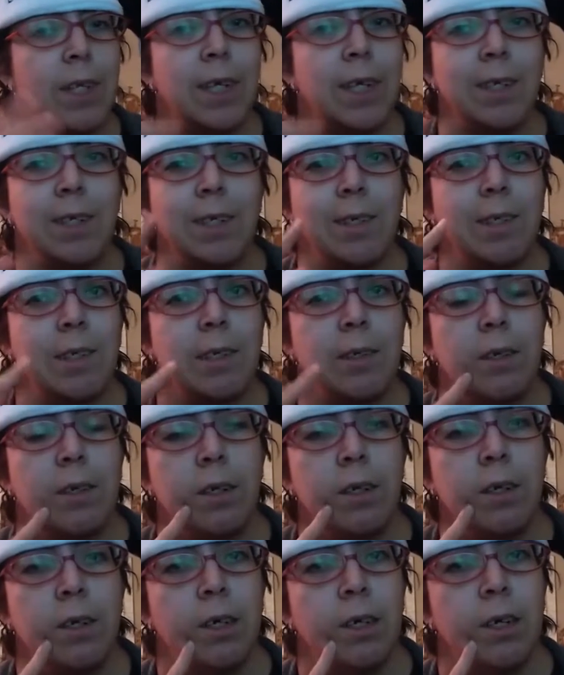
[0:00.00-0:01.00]
That doesn't
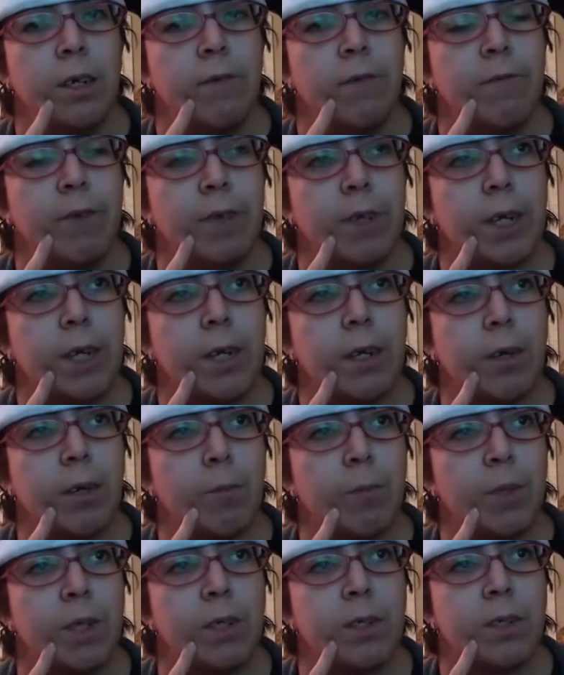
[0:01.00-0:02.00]
feel like a
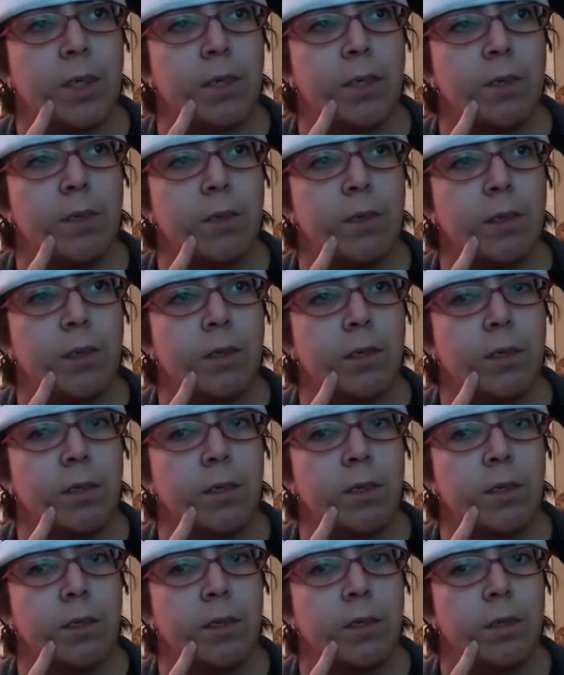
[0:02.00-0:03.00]
complete sentence.
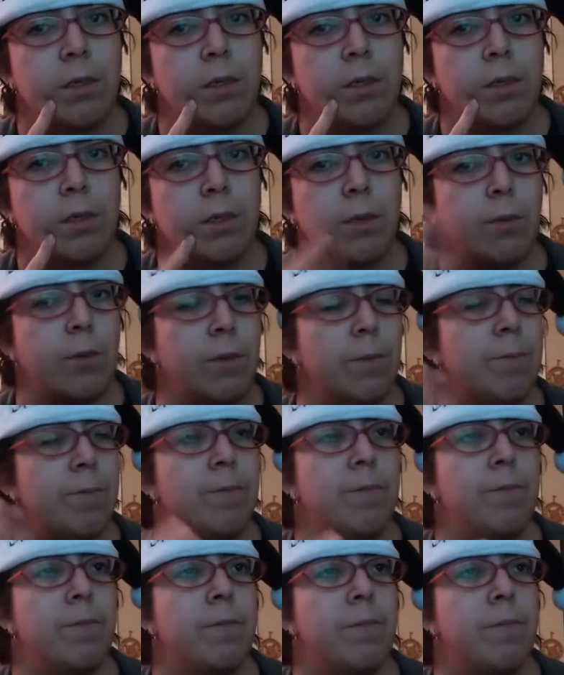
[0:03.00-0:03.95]
Oh well.